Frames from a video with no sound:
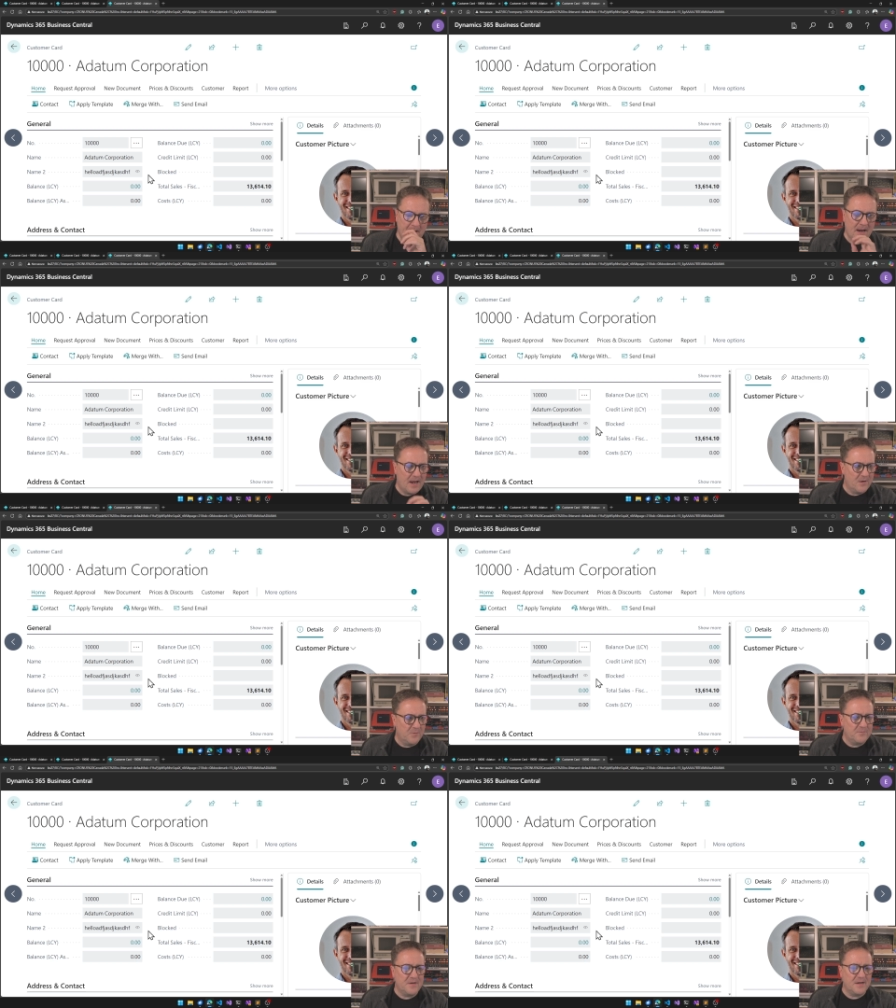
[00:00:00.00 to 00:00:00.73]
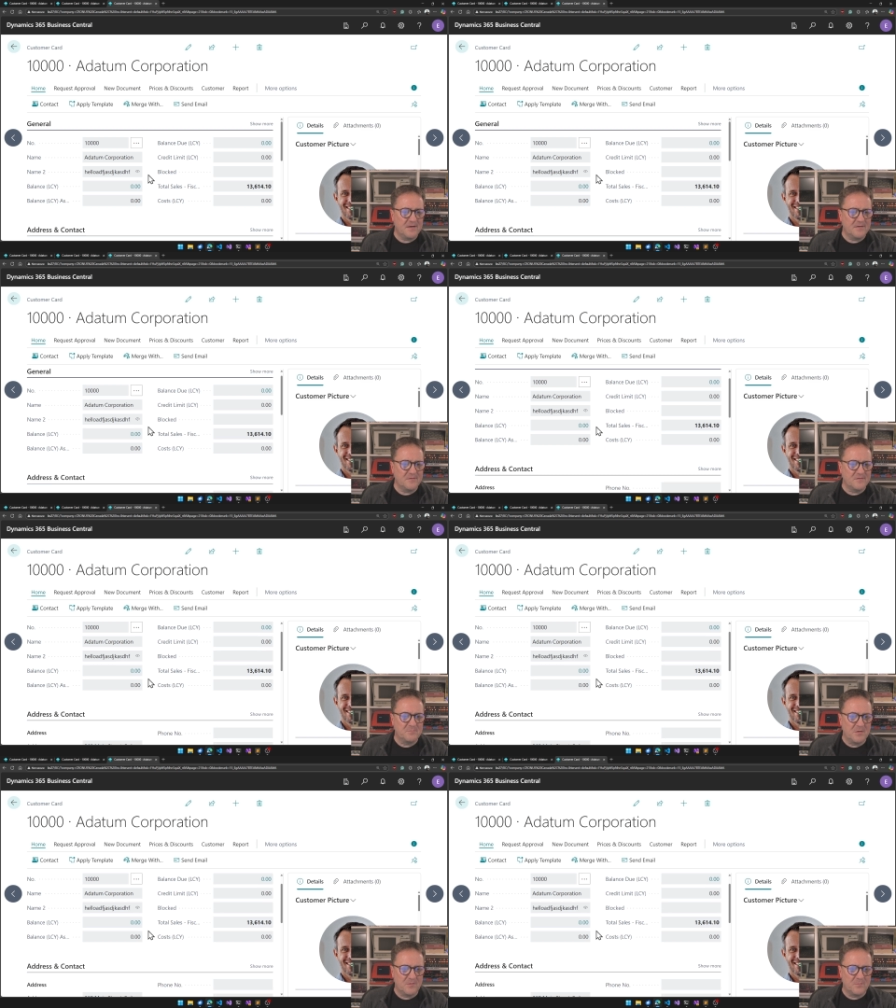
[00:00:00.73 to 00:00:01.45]
I don't think this is
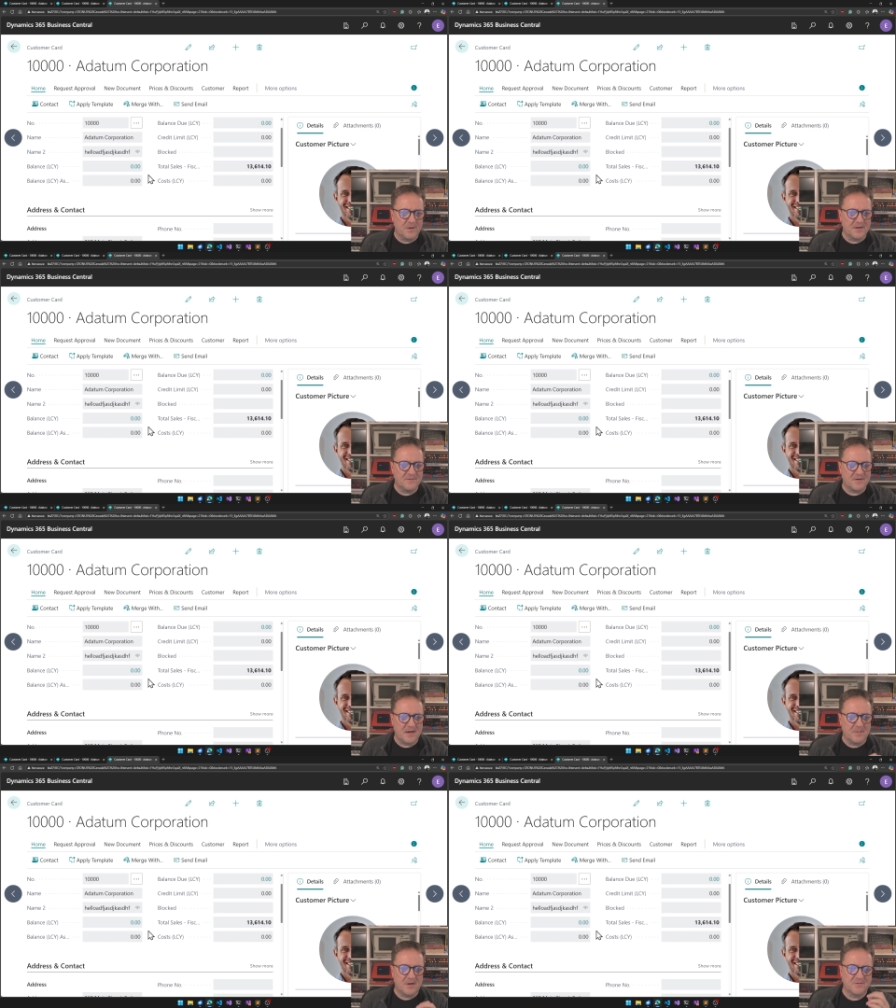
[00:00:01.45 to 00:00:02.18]
built with a timeout,